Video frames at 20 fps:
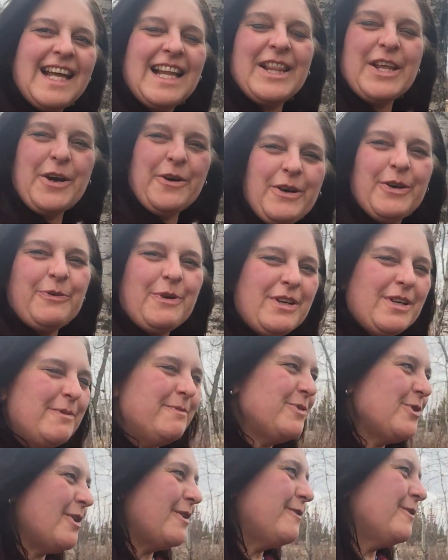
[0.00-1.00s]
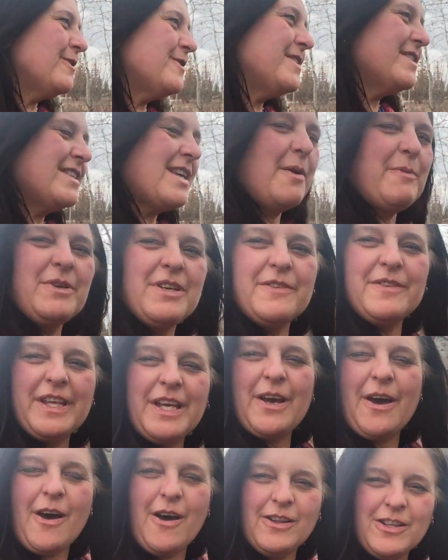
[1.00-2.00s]
Hello and welcome to our first assignment of
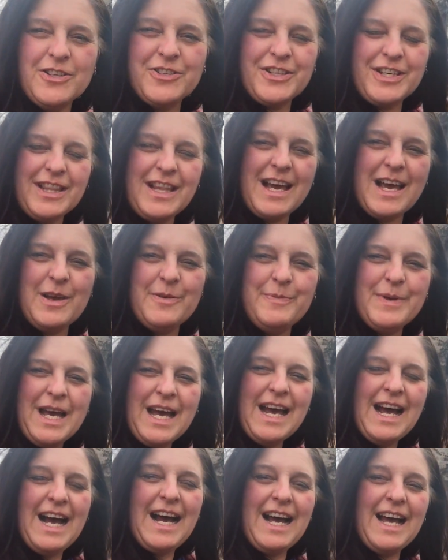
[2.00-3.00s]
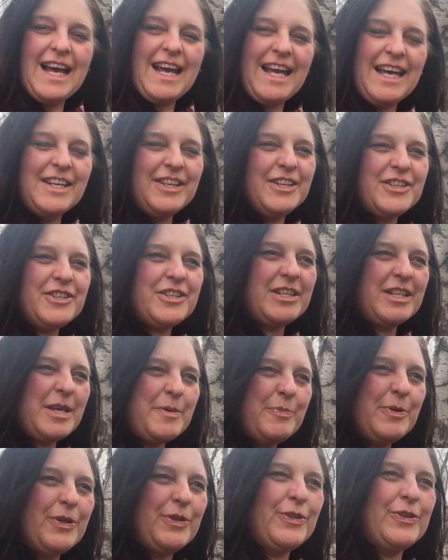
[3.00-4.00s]
the Ecology Lab. I
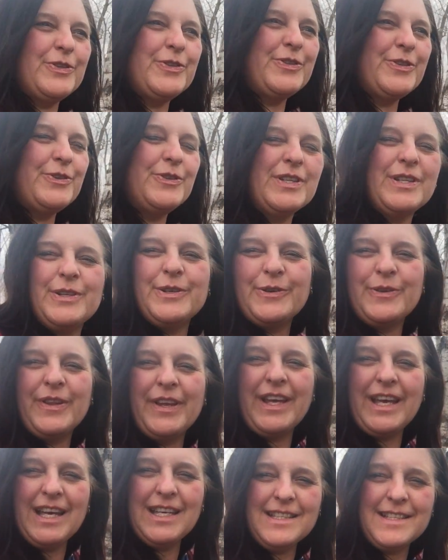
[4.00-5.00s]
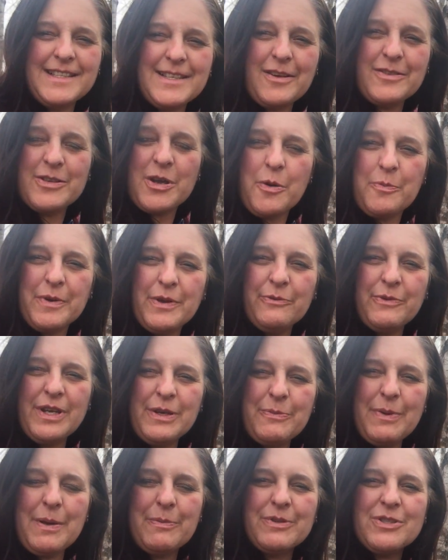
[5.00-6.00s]
initially put this unit near the end because I was hoping
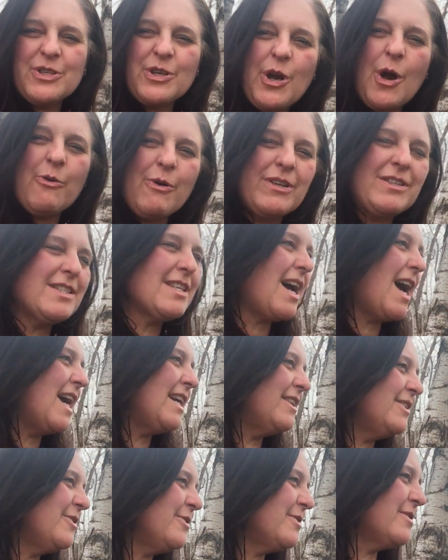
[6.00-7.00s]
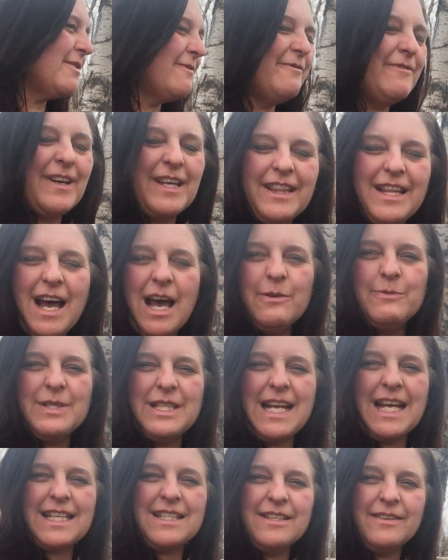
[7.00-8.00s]
we'd be able to go outside and do some fun
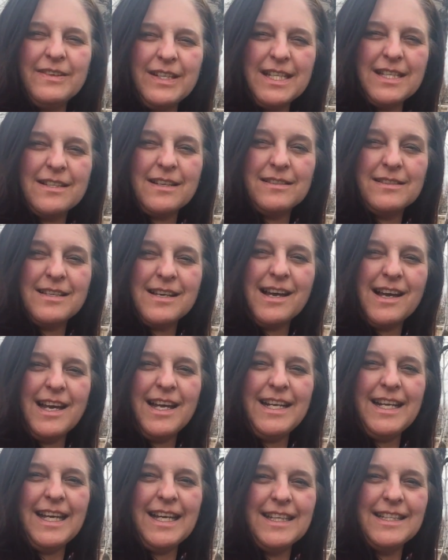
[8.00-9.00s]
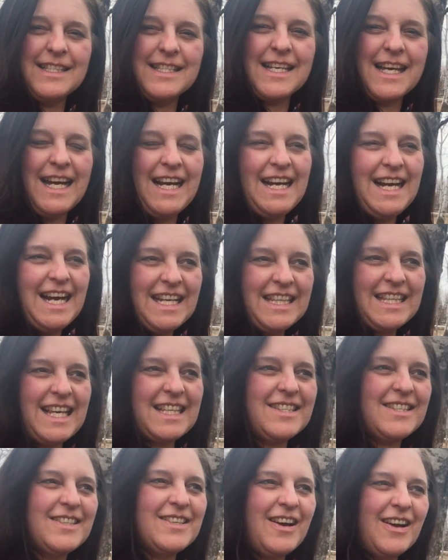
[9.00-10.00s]
labs and activities outside and
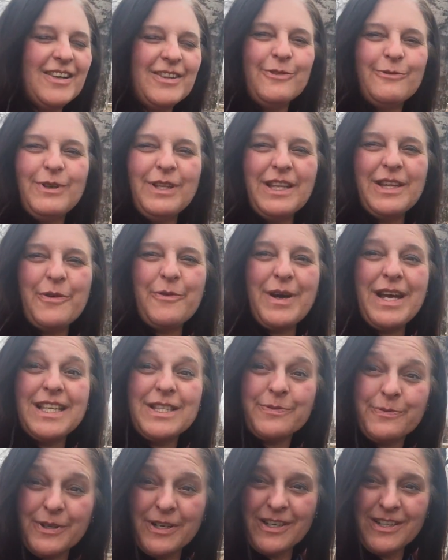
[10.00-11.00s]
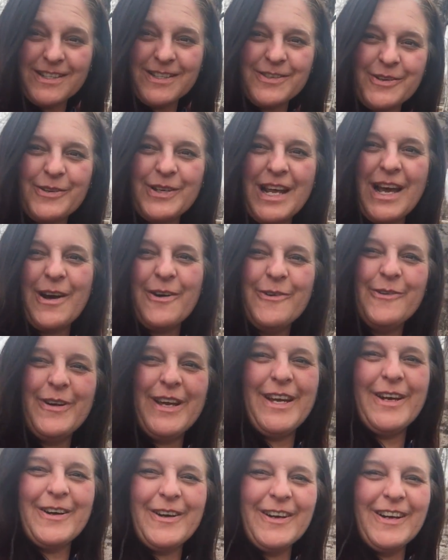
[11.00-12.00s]
that's not really the way it's worked. So now
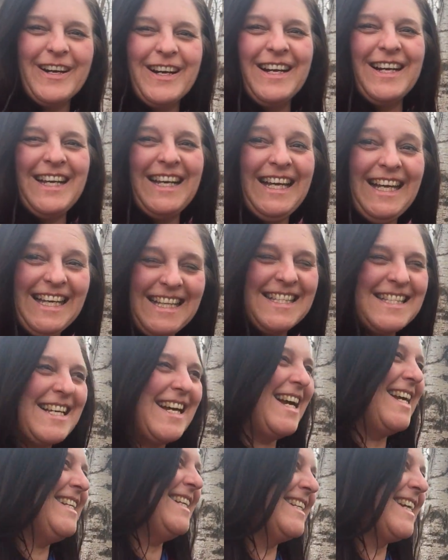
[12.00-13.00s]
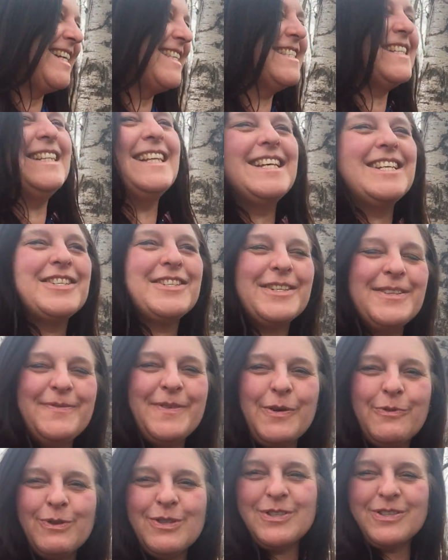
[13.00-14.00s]
we are inside in isolation,
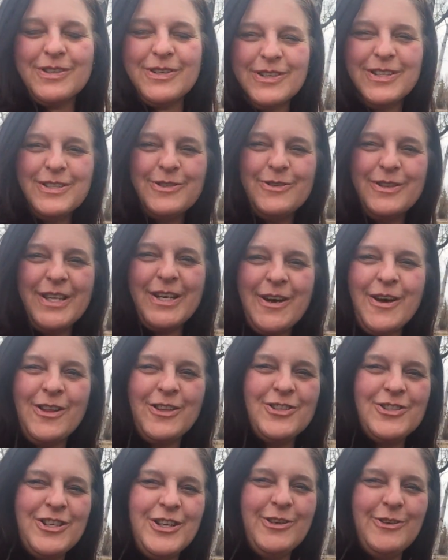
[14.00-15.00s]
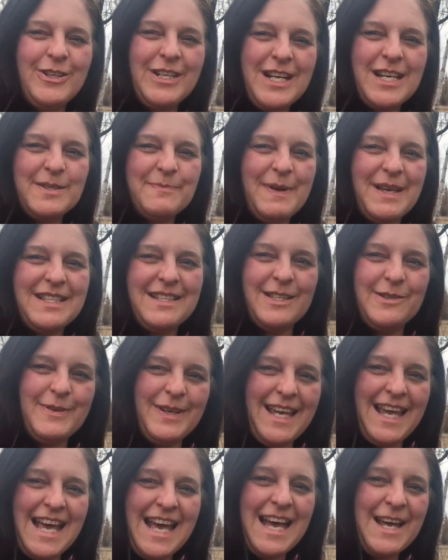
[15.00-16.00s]
but we're still going to do the ecology unit as best as
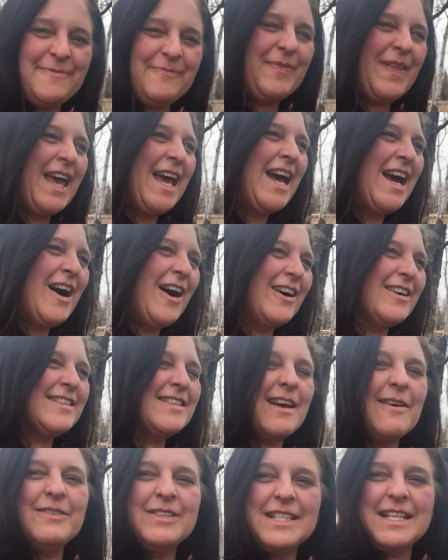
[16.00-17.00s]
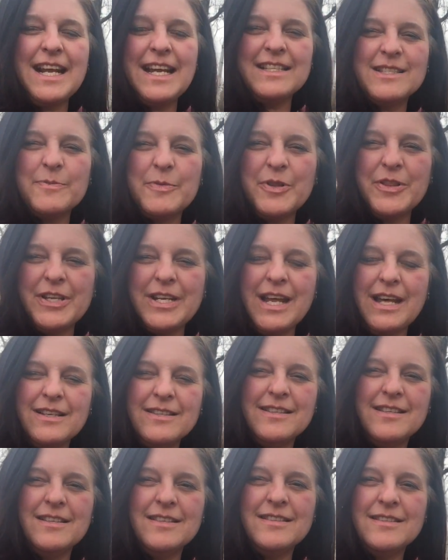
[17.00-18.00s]
we can. Our assignment today is about the
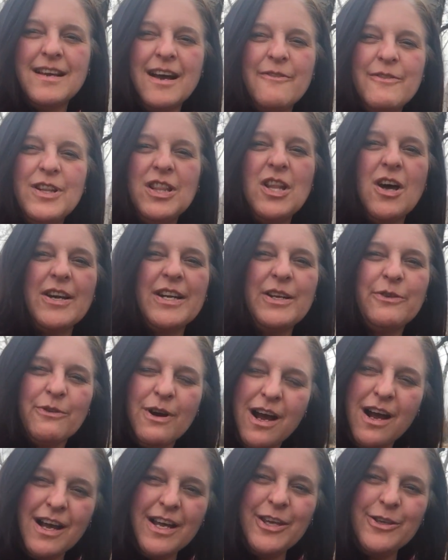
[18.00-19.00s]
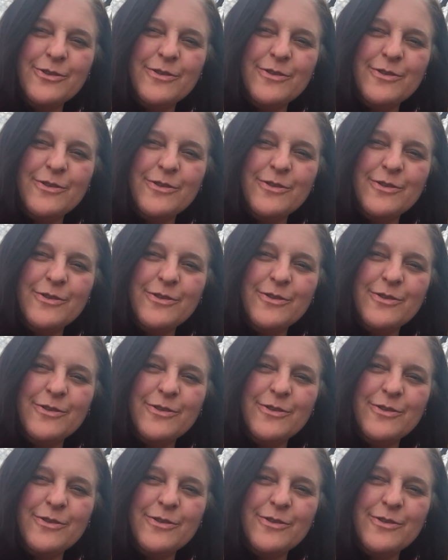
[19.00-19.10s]
analysis of a lotting rug.